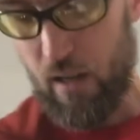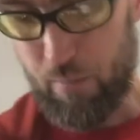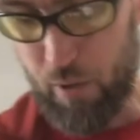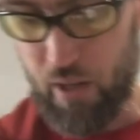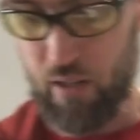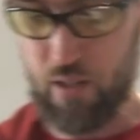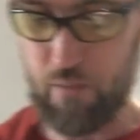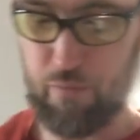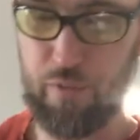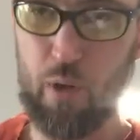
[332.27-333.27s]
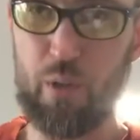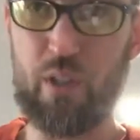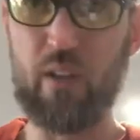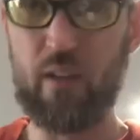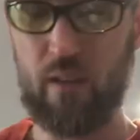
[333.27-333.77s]
Put in some
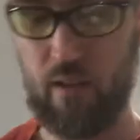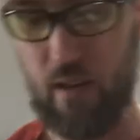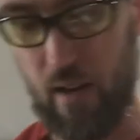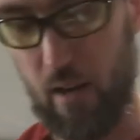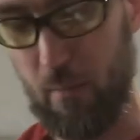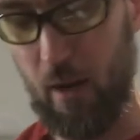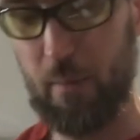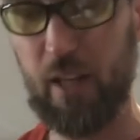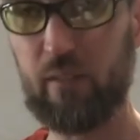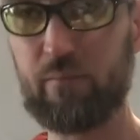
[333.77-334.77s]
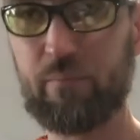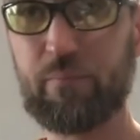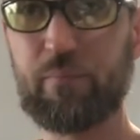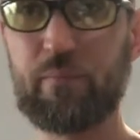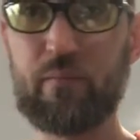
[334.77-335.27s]
frozen edamame.
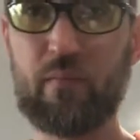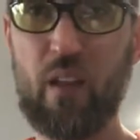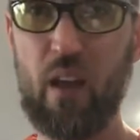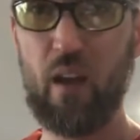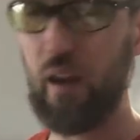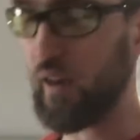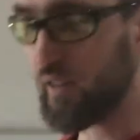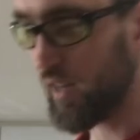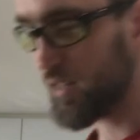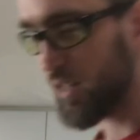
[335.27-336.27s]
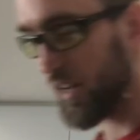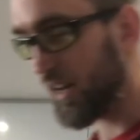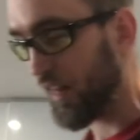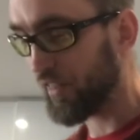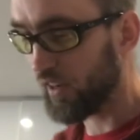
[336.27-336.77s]
It tastes like
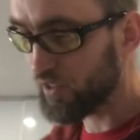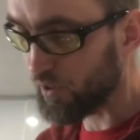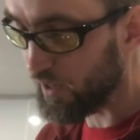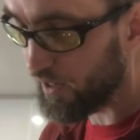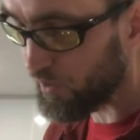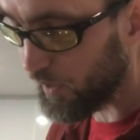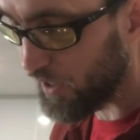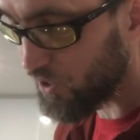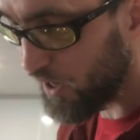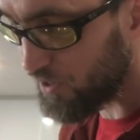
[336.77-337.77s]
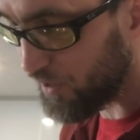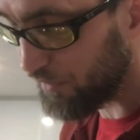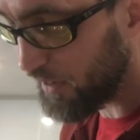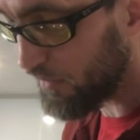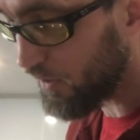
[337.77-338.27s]
nothing, so it doesn't really change the
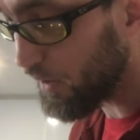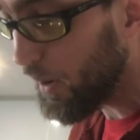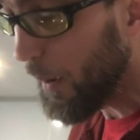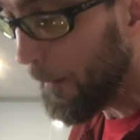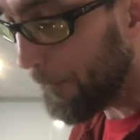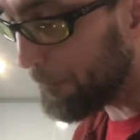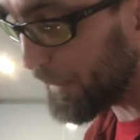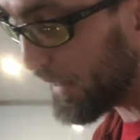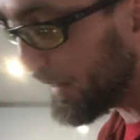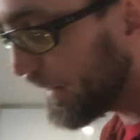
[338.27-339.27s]
flavor, but